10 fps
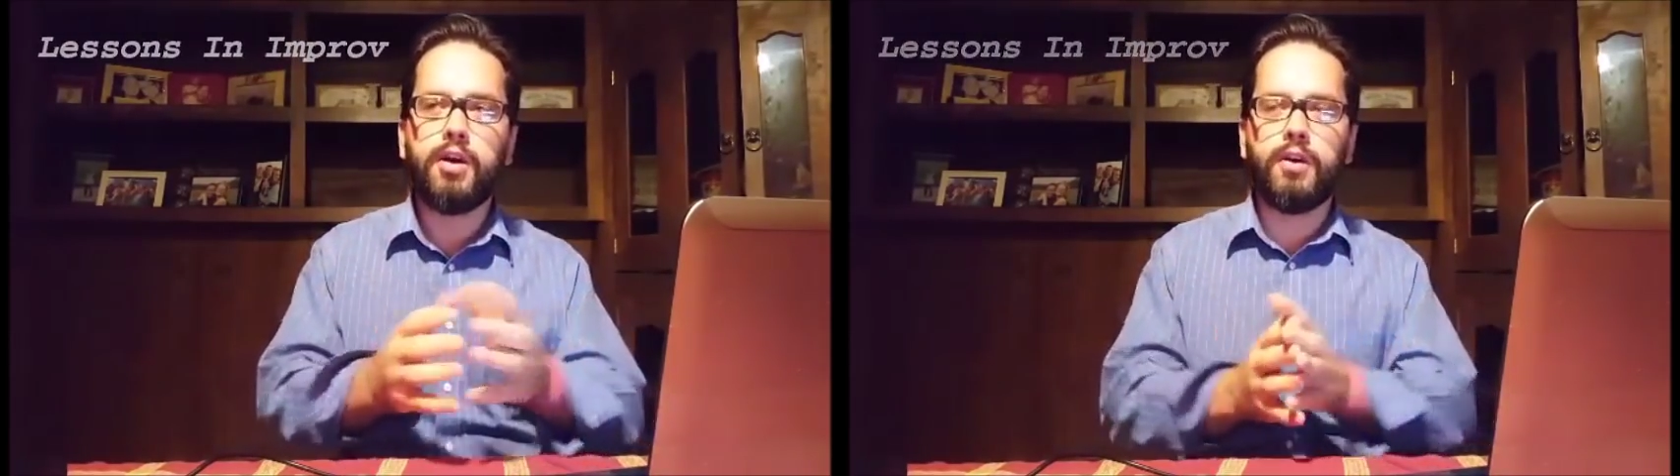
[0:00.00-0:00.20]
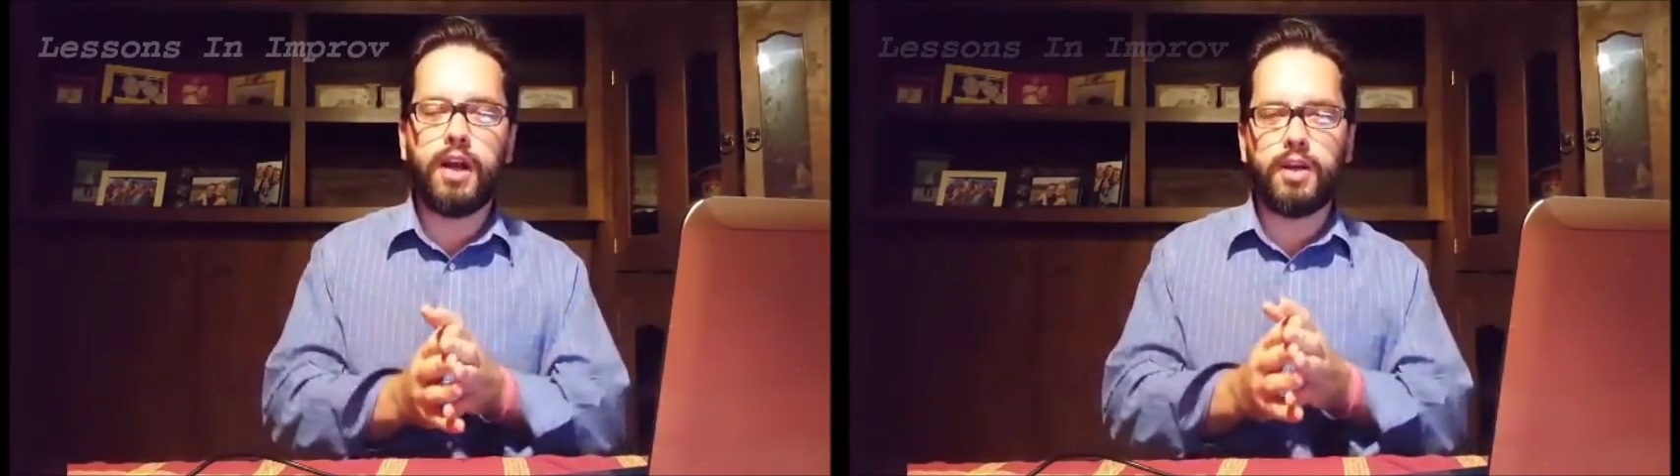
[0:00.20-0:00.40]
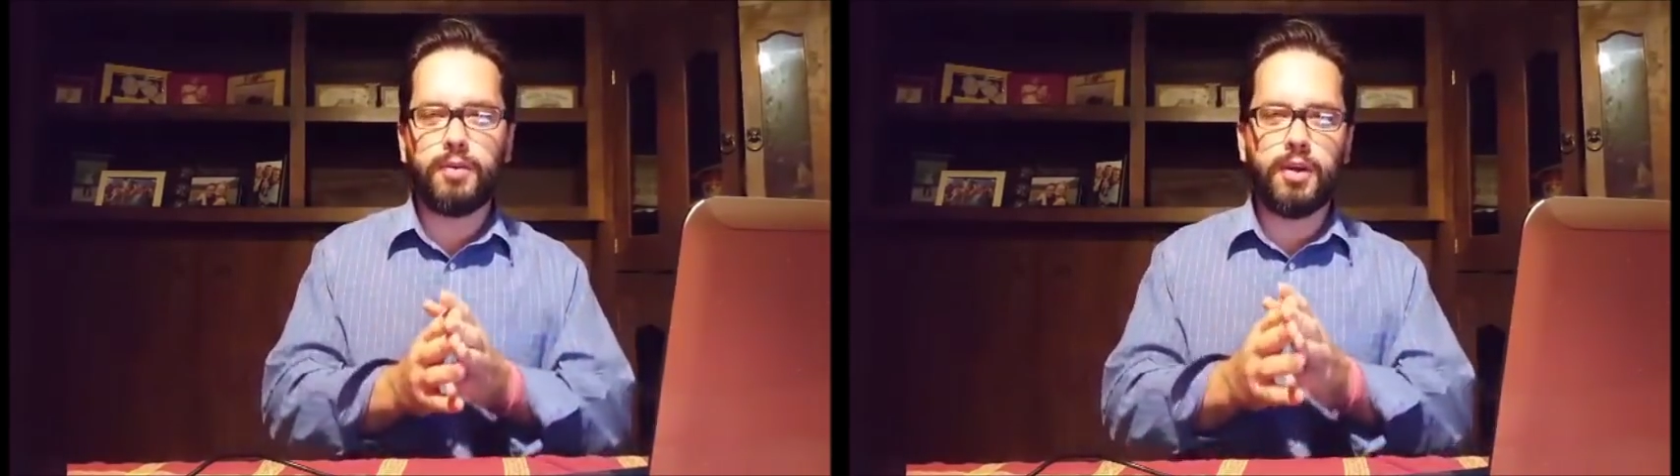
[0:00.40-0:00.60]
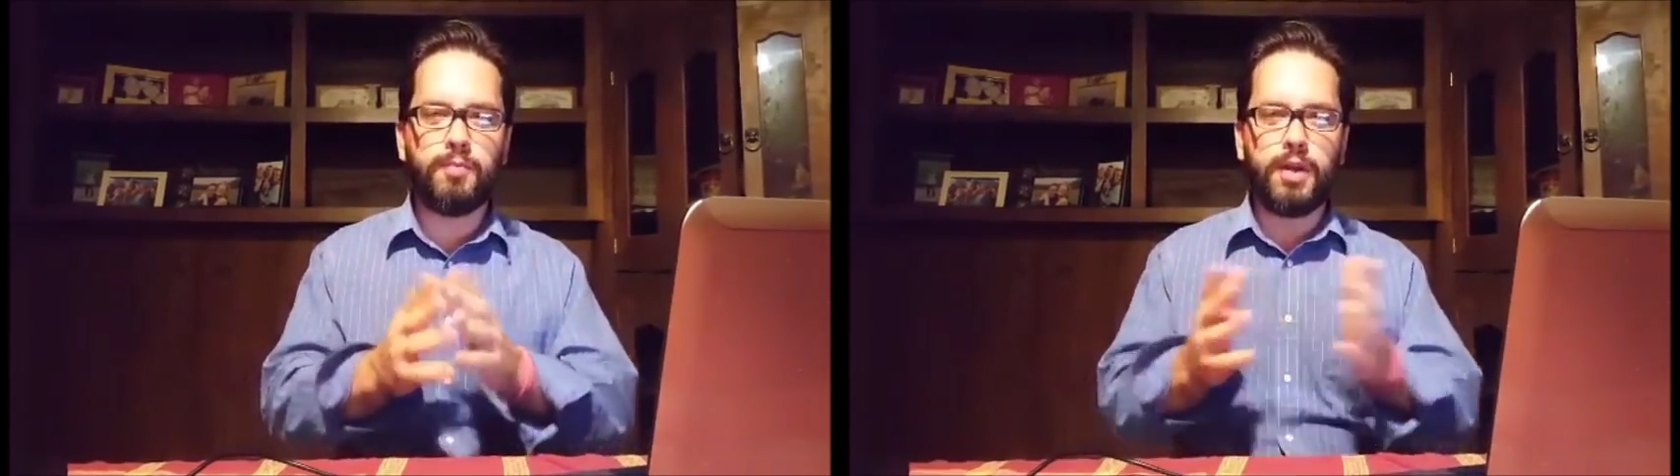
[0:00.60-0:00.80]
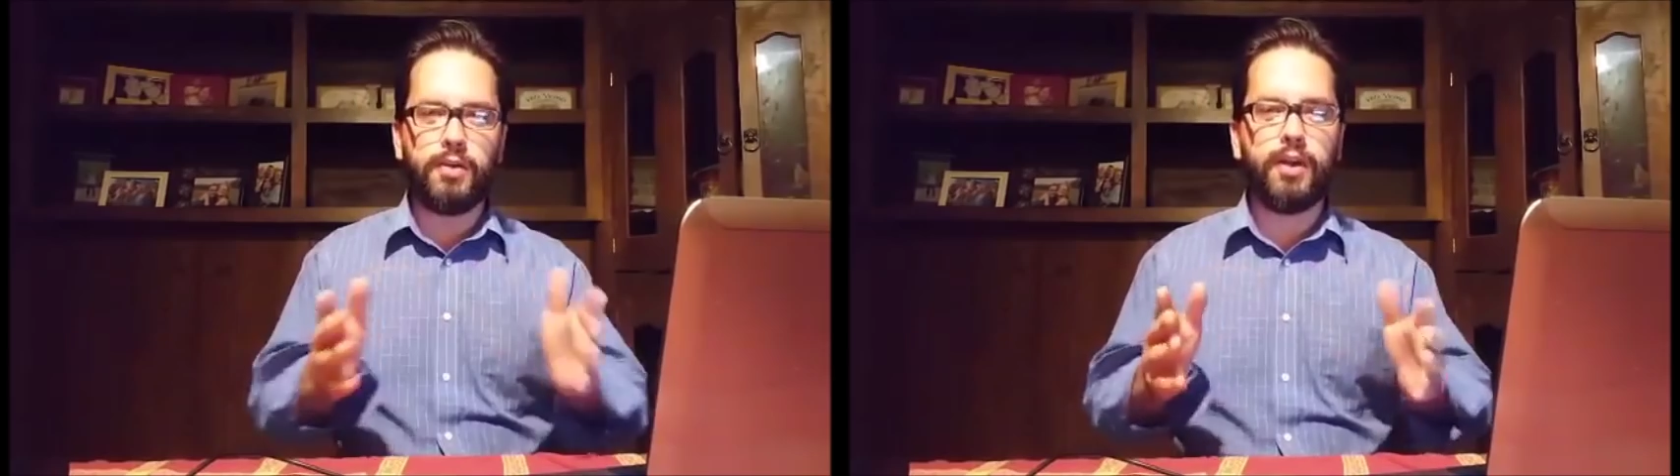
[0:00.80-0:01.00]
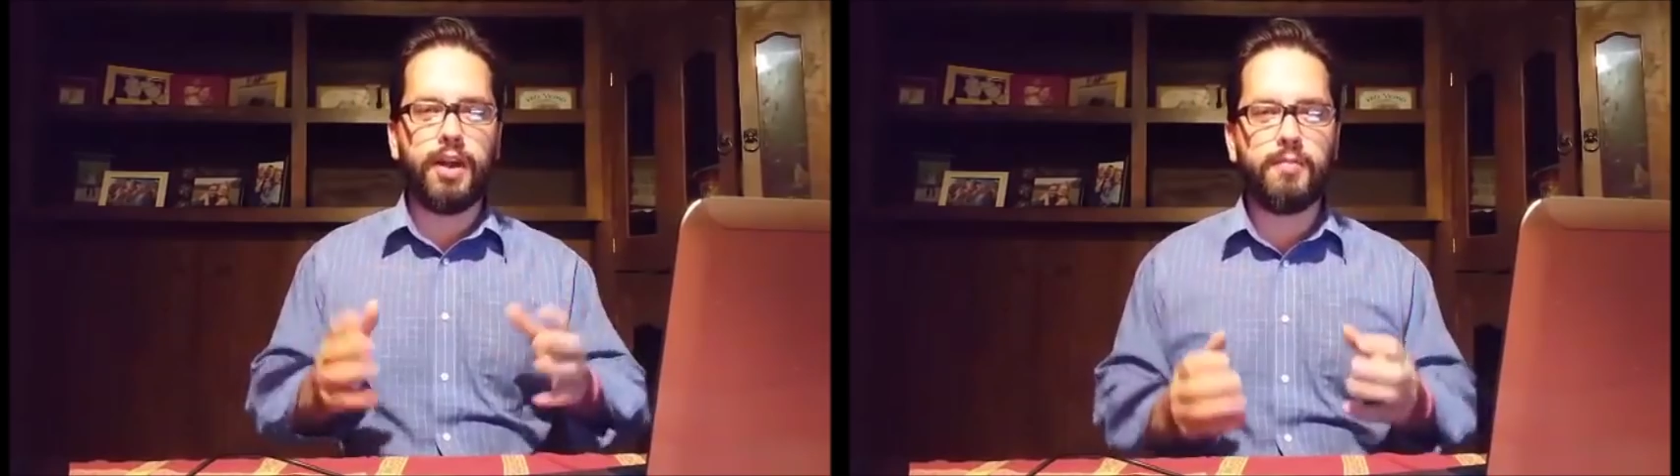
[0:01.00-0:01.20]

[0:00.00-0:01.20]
on how to become better at